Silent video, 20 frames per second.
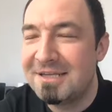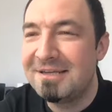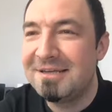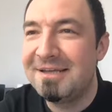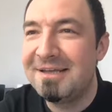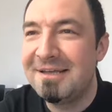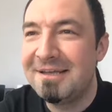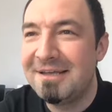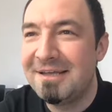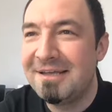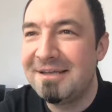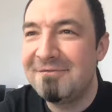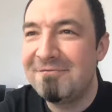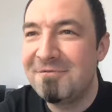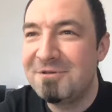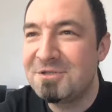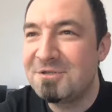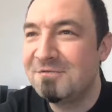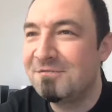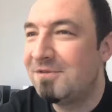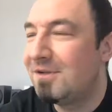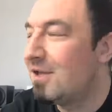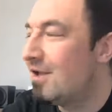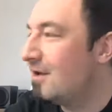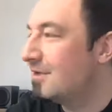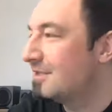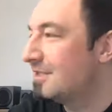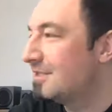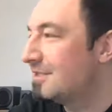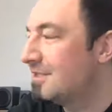and vision
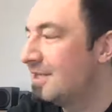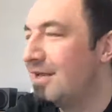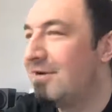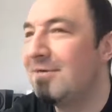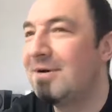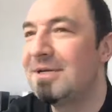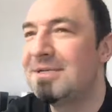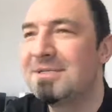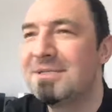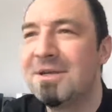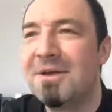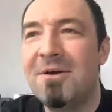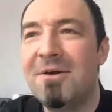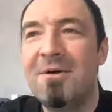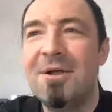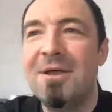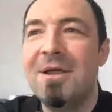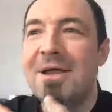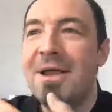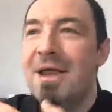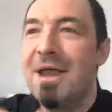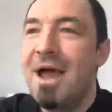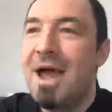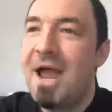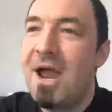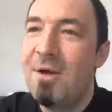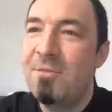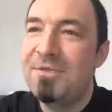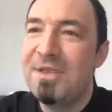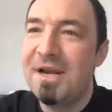vlogs, etc. So
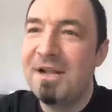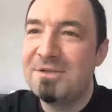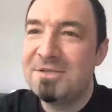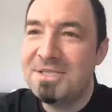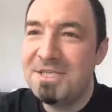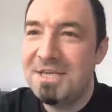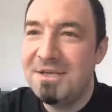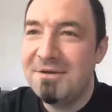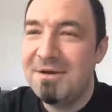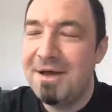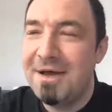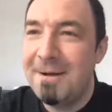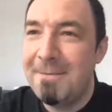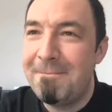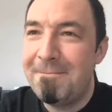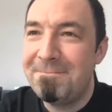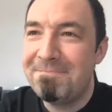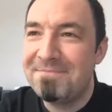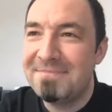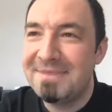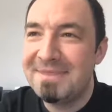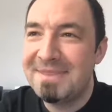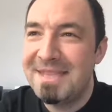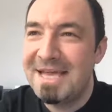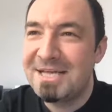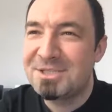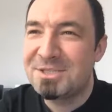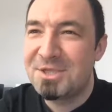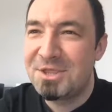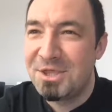I hope that I'll see you
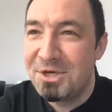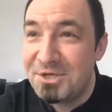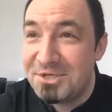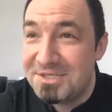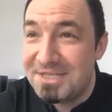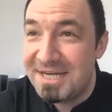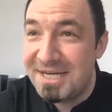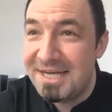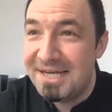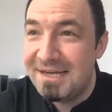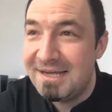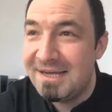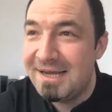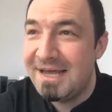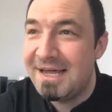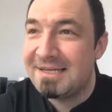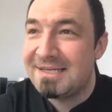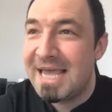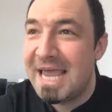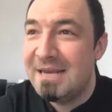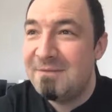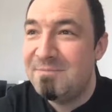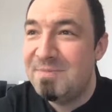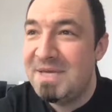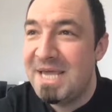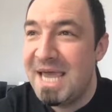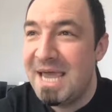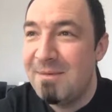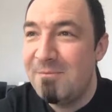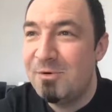next Thursday at 8
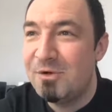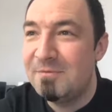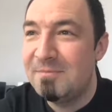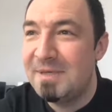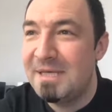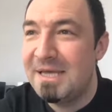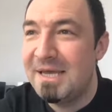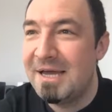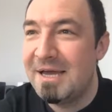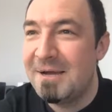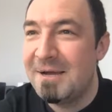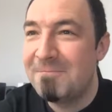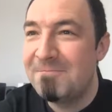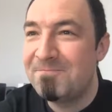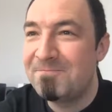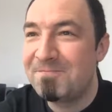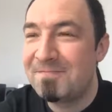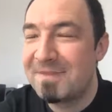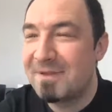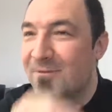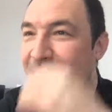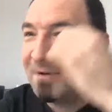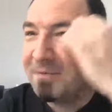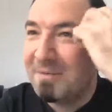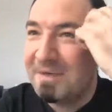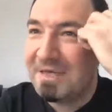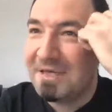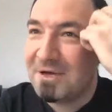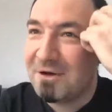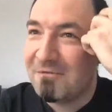p.m. We'll
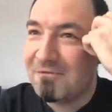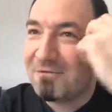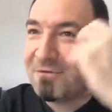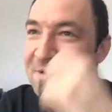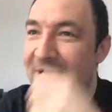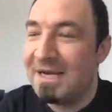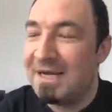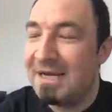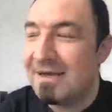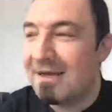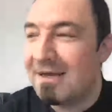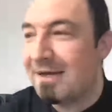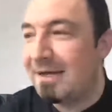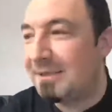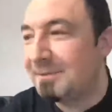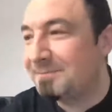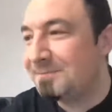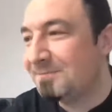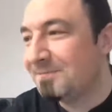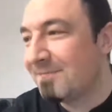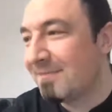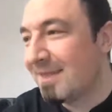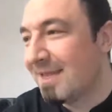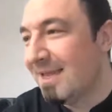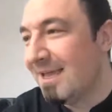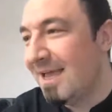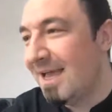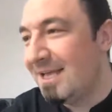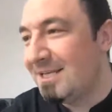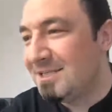be covering
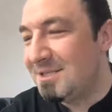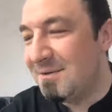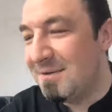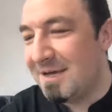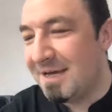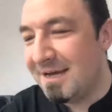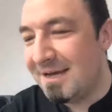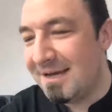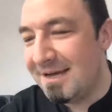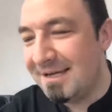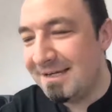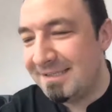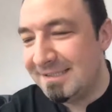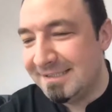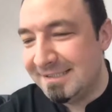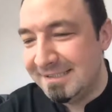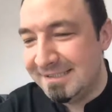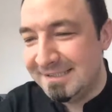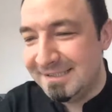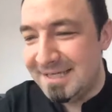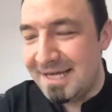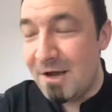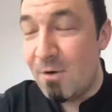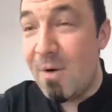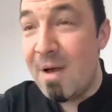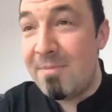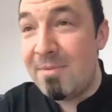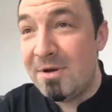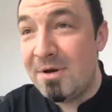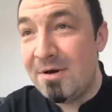and doing a
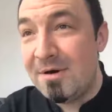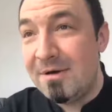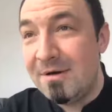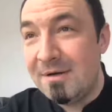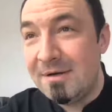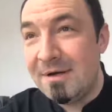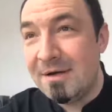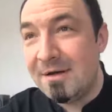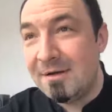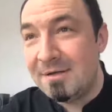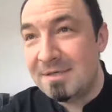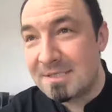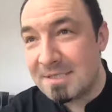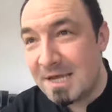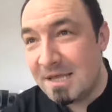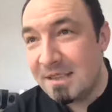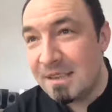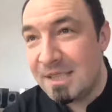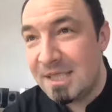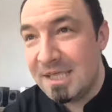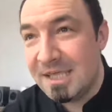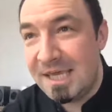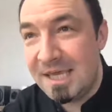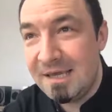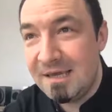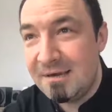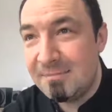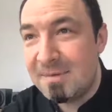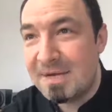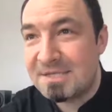webinar on design
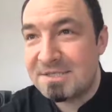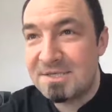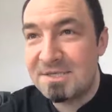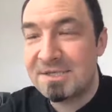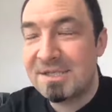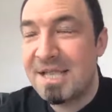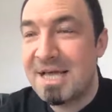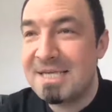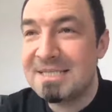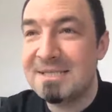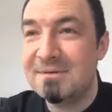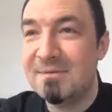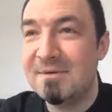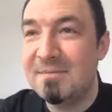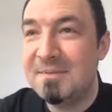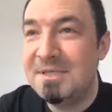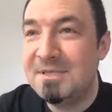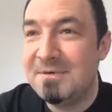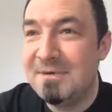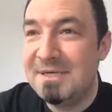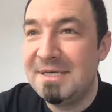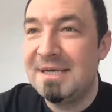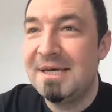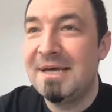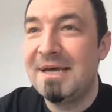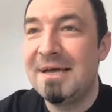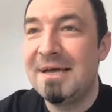thinking, a masterclass, and we'll be doing